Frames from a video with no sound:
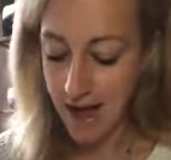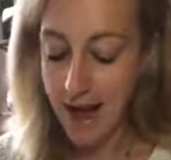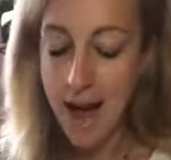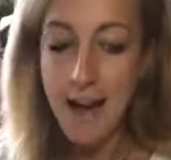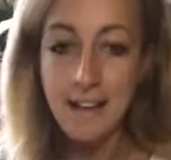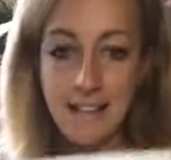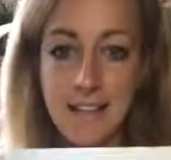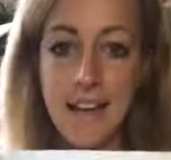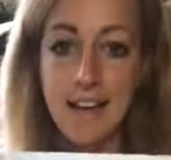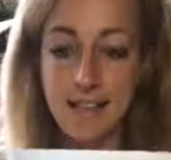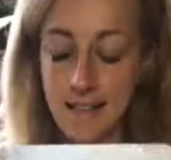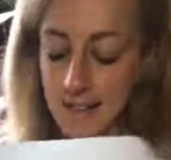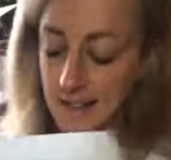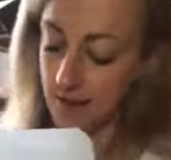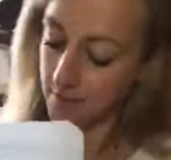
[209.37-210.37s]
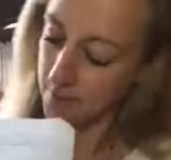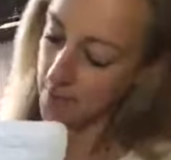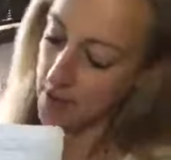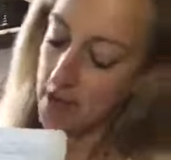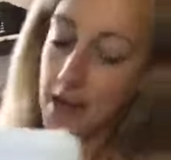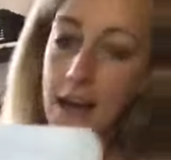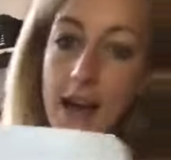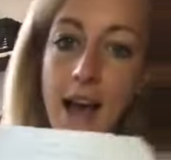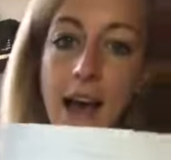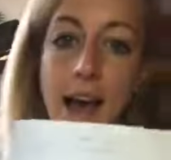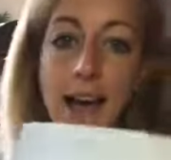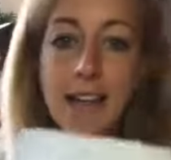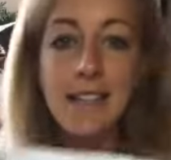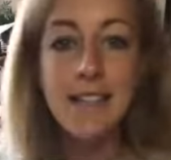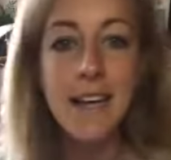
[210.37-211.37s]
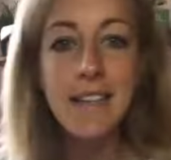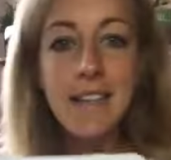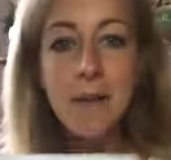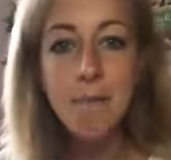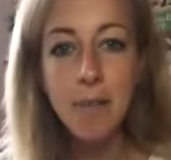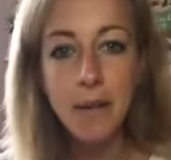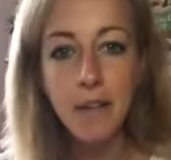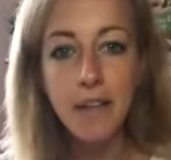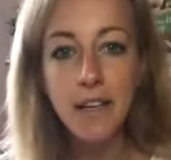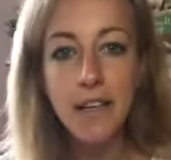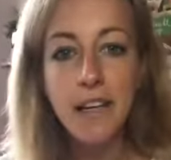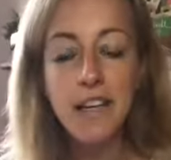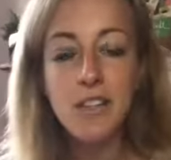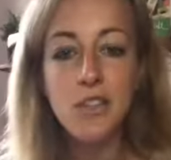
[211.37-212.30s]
access, accessibility